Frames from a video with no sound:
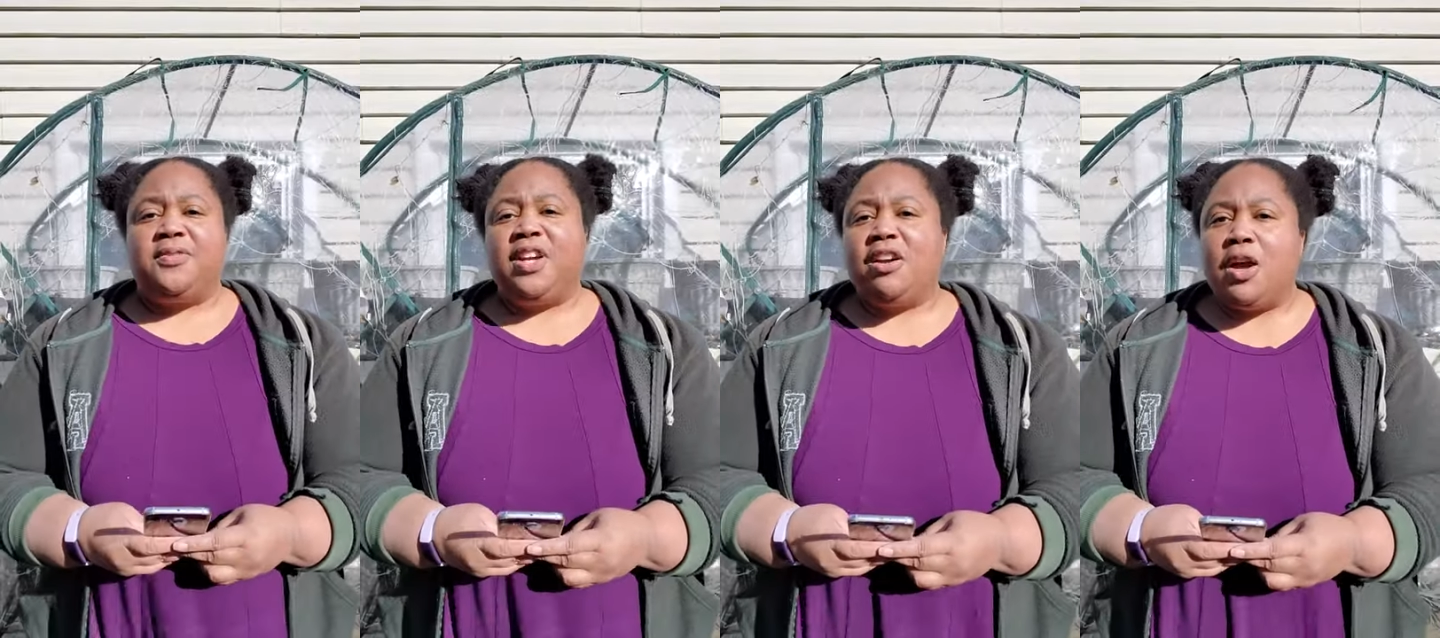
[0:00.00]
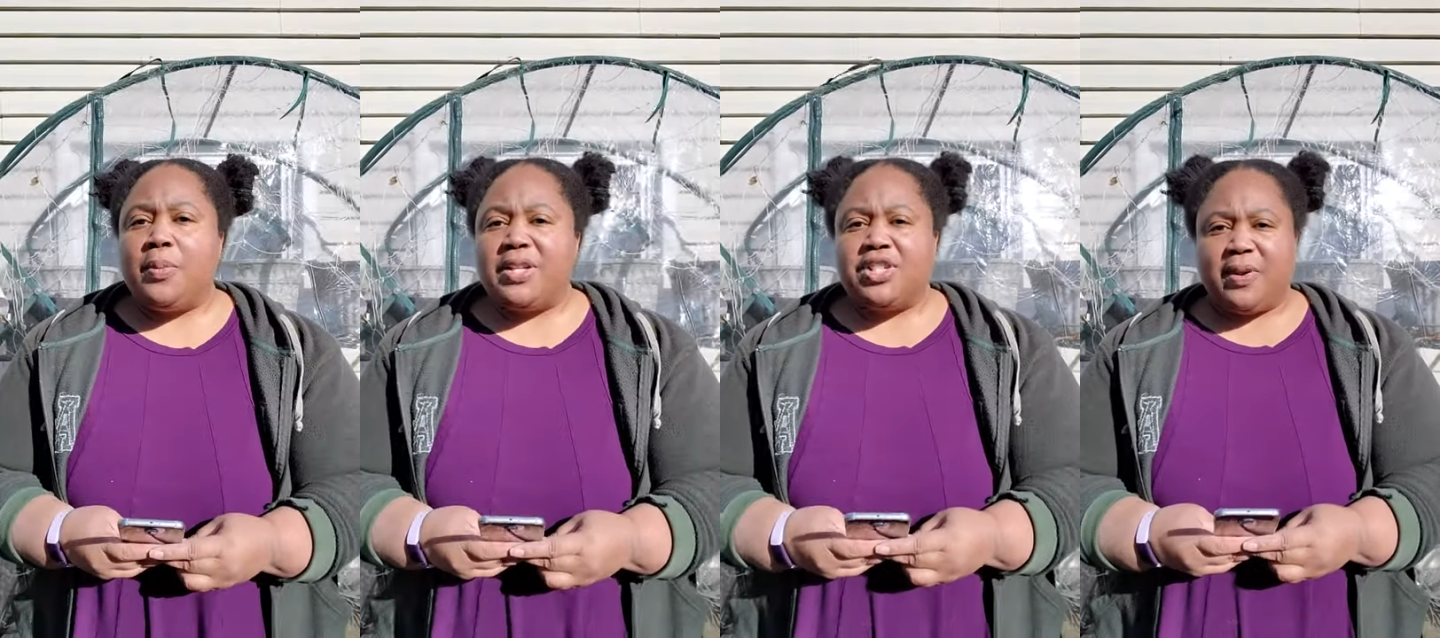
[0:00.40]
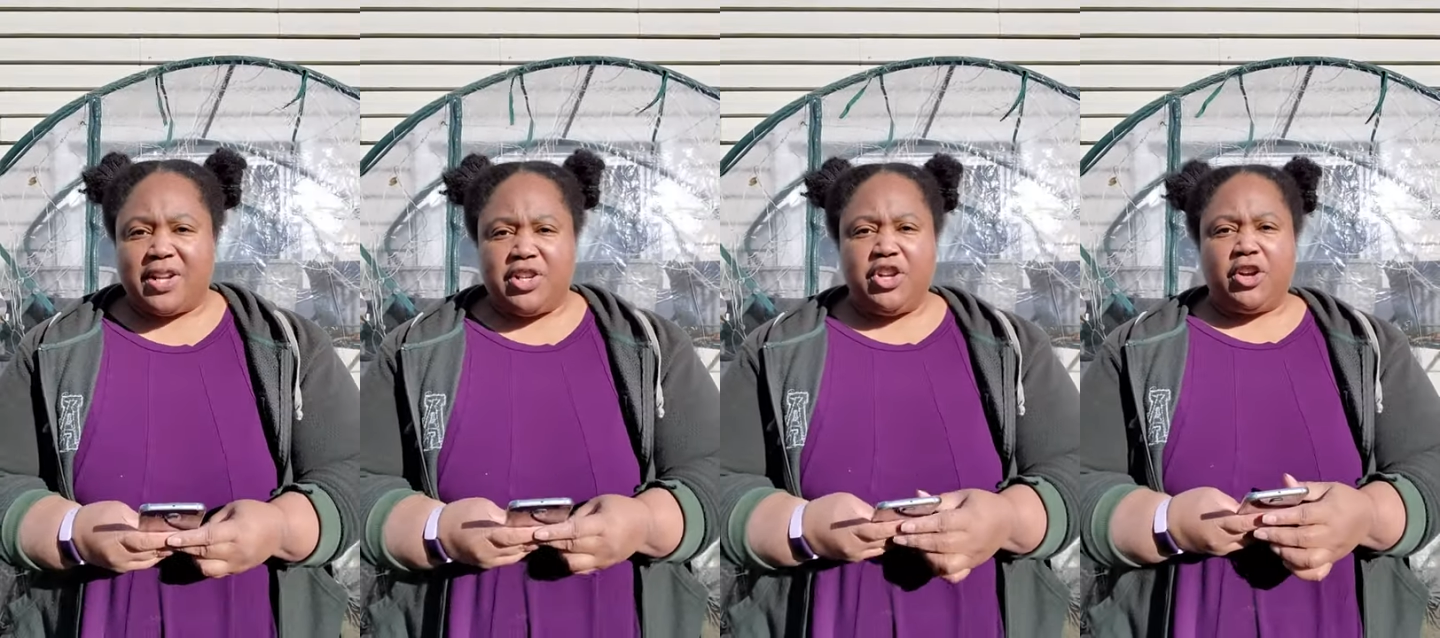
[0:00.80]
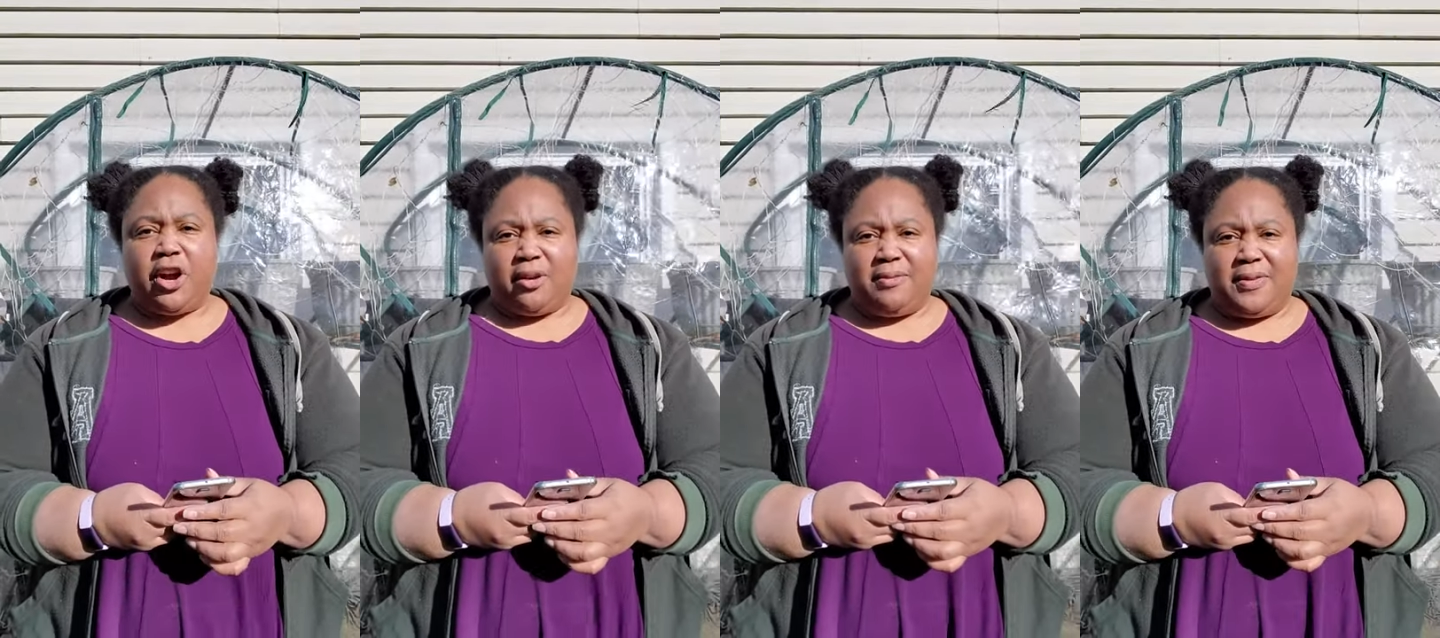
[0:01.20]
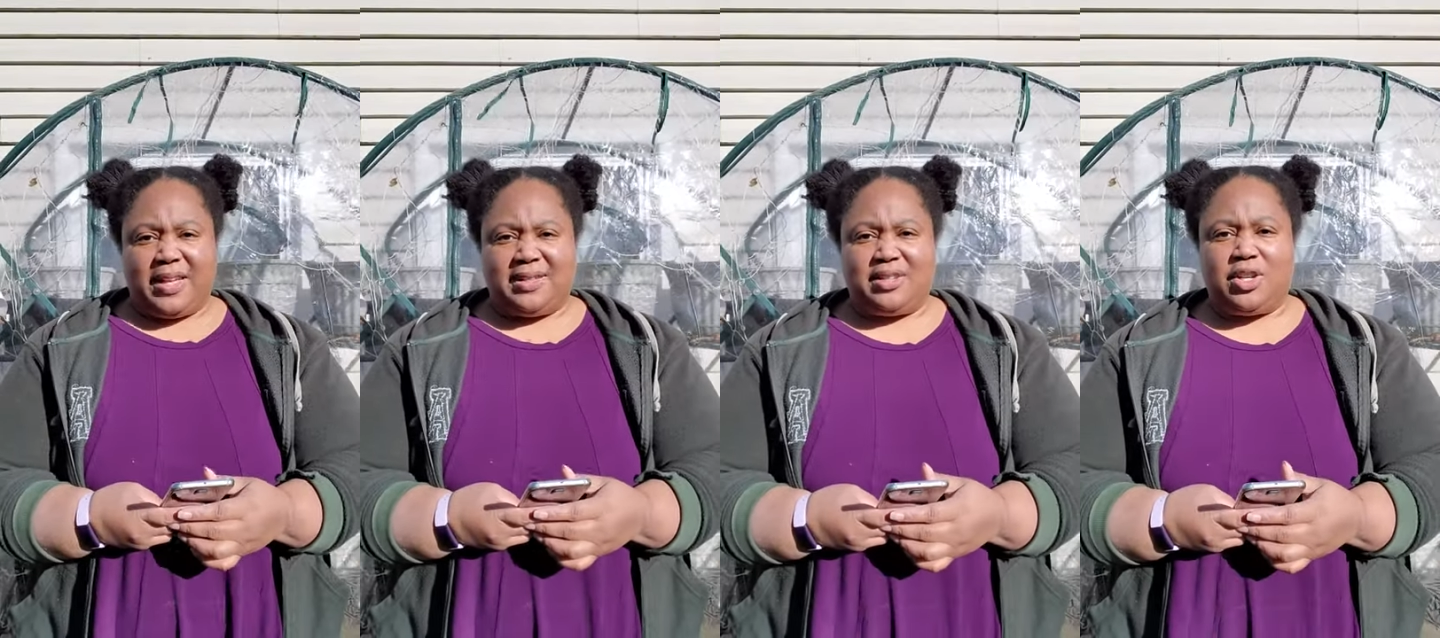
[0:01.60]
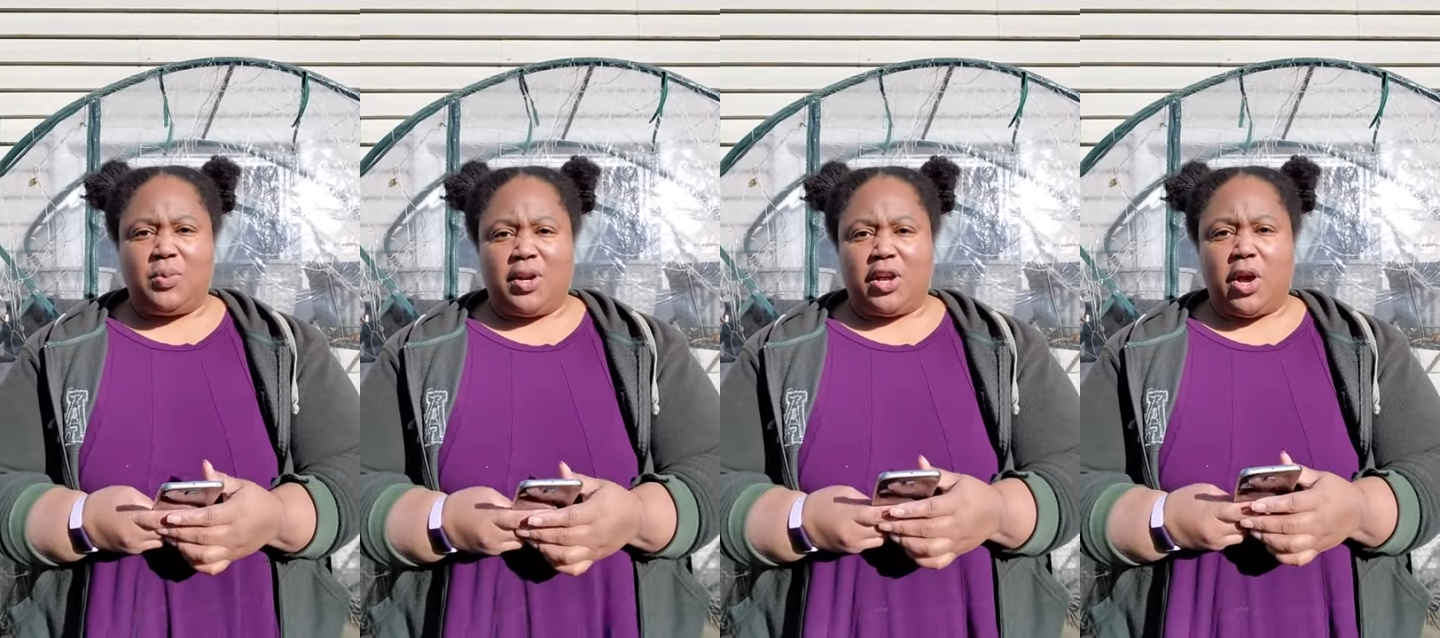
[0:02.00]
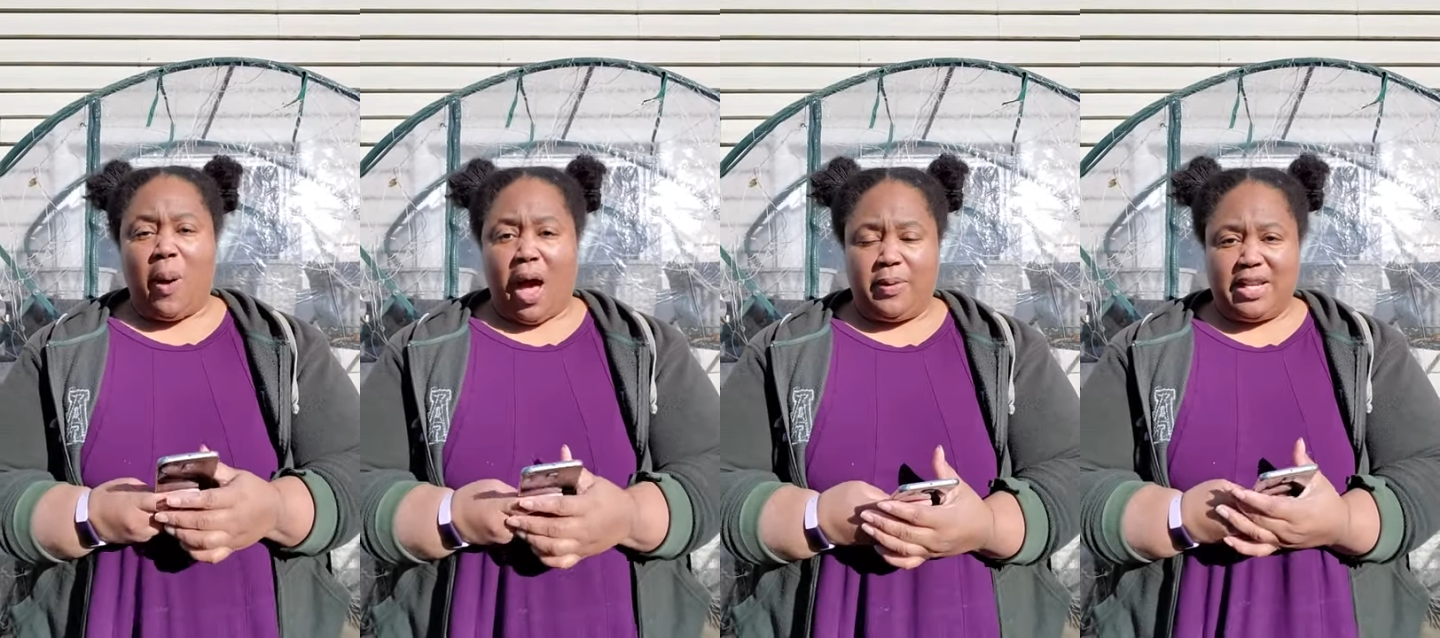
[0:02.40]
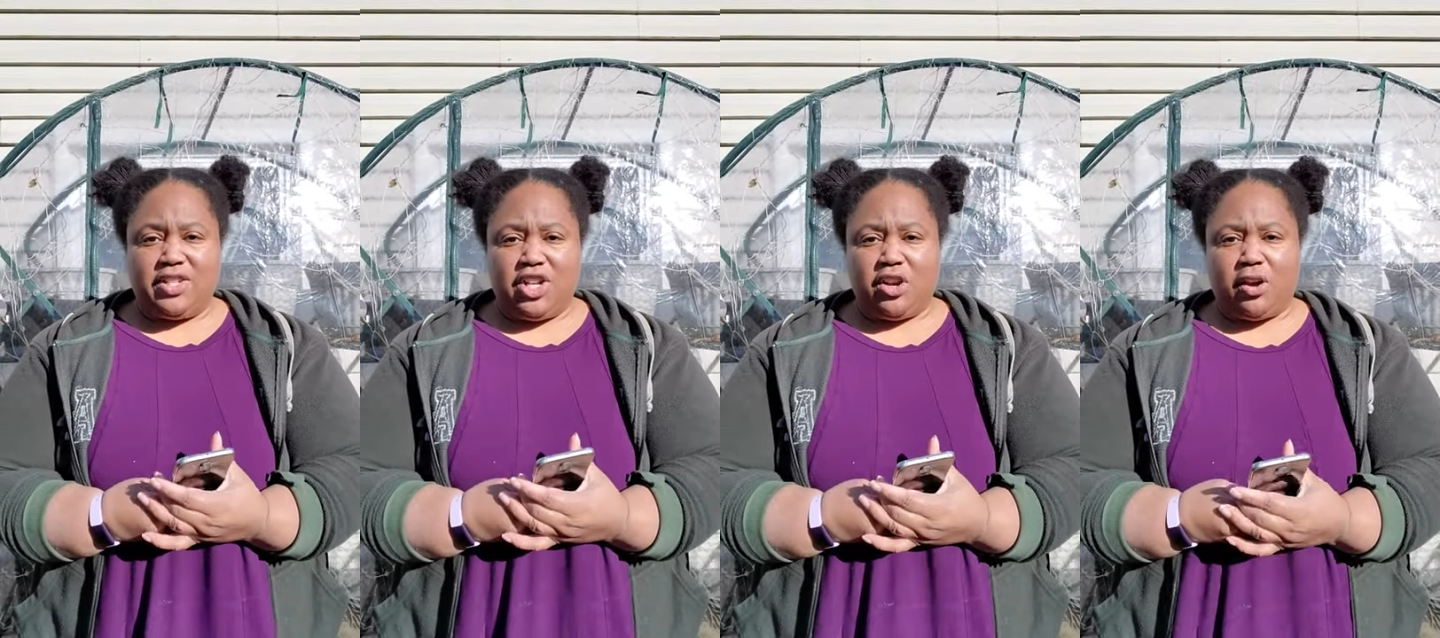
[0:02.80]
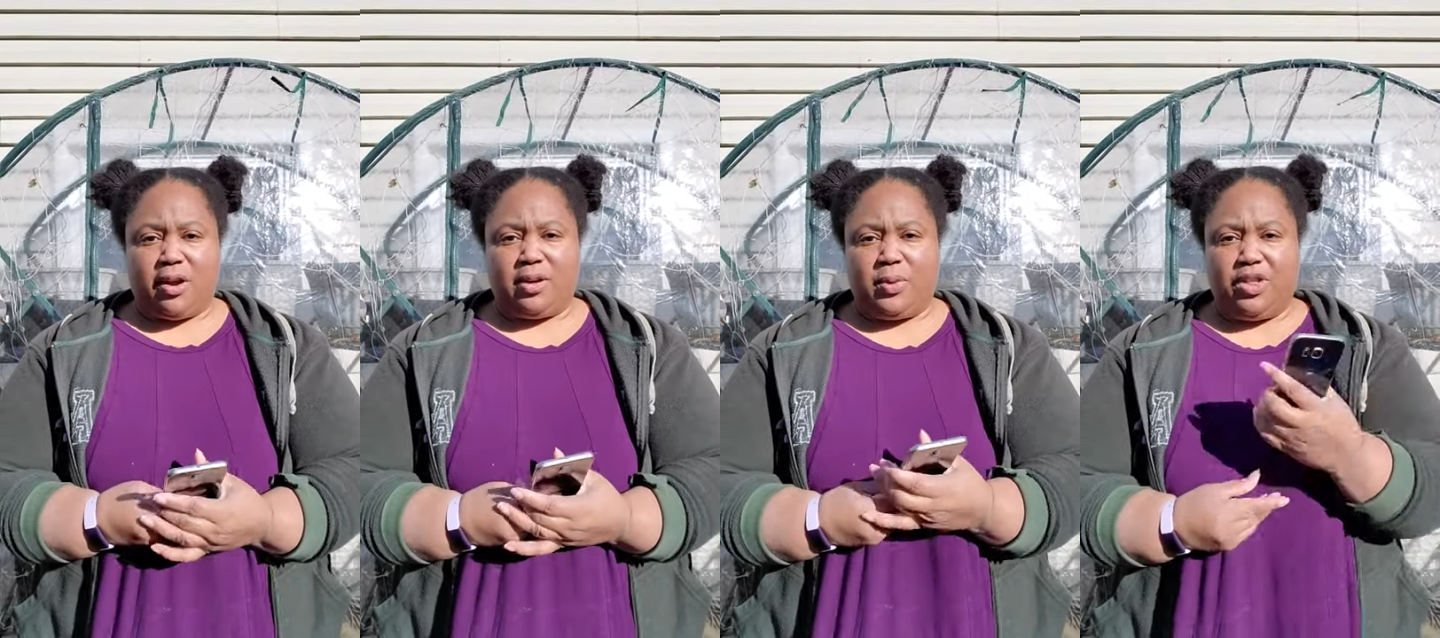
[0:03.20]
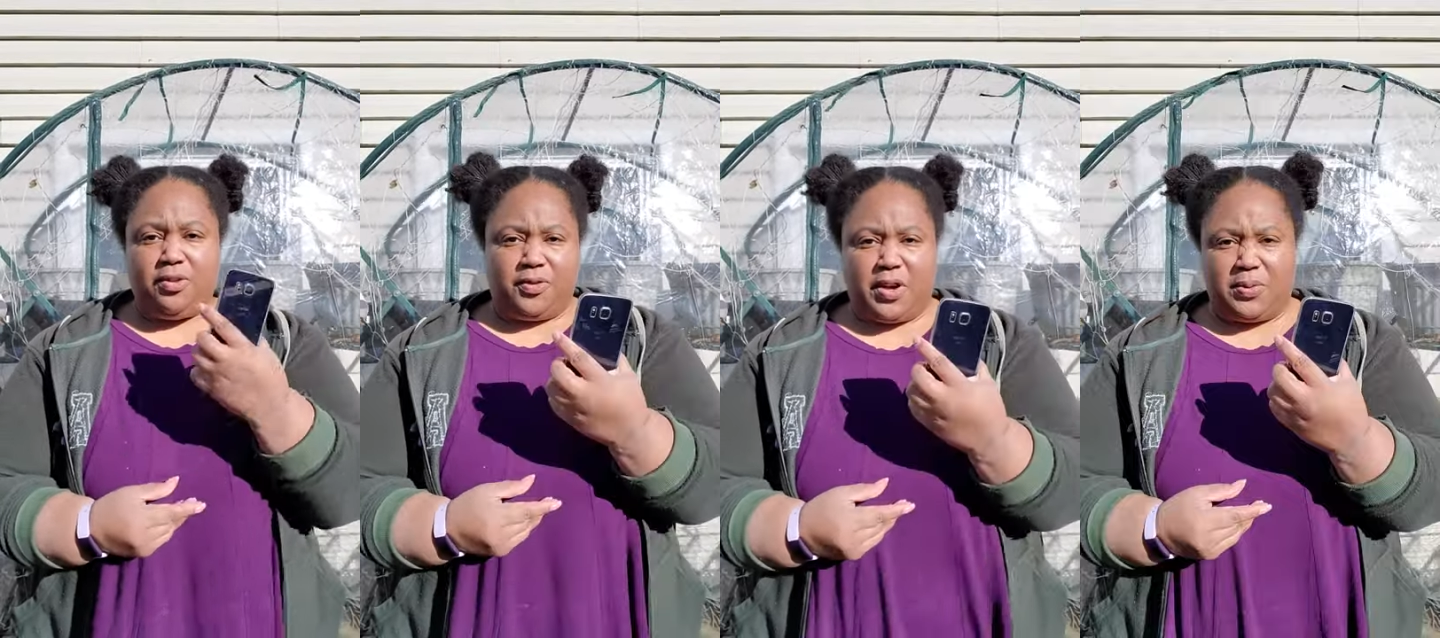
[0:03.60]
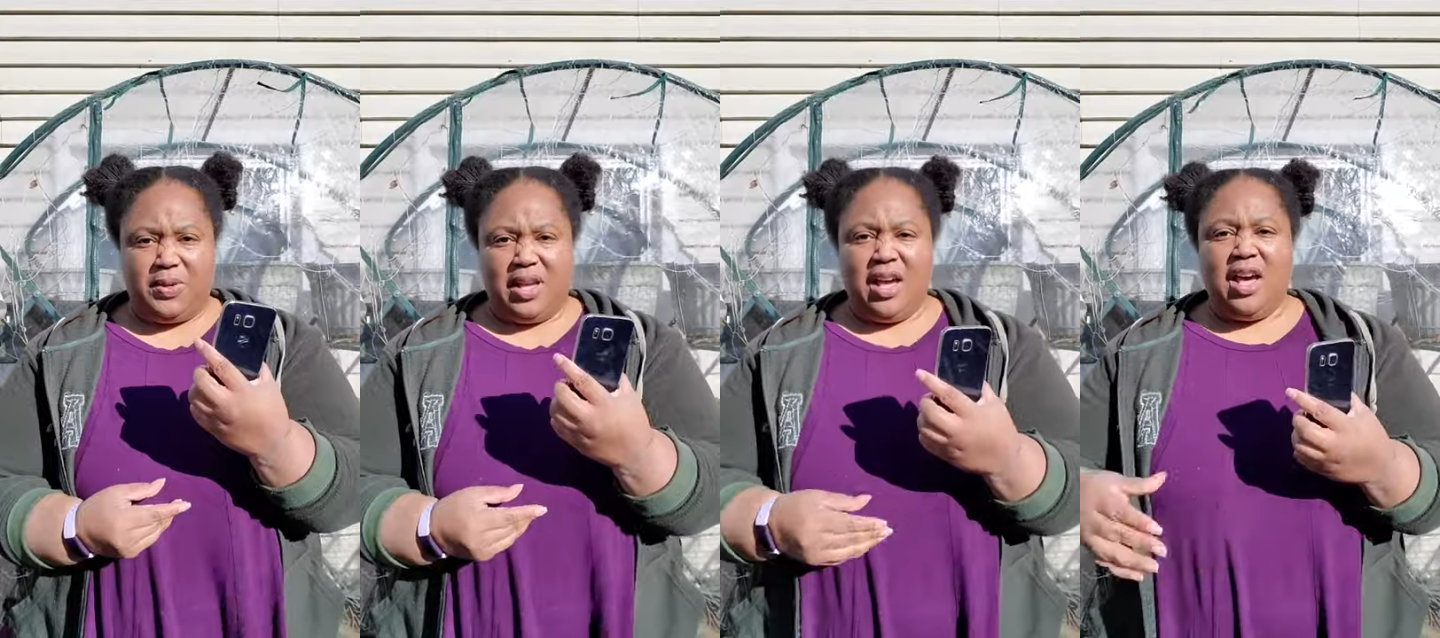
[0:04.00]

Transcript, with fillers: figure out which direction your garden faces. You want to go out into your garden with your phone.